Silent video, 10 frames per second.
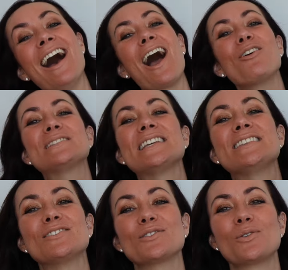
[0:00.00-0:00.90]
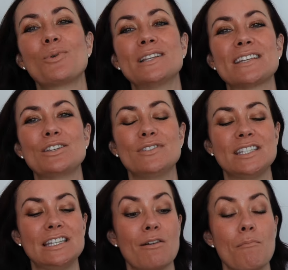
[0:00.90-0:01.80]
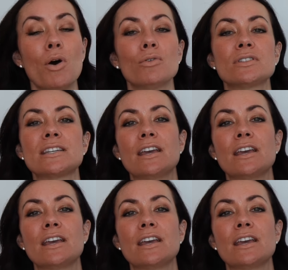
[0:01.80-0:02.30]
I would say these are the ones that you've seen the most.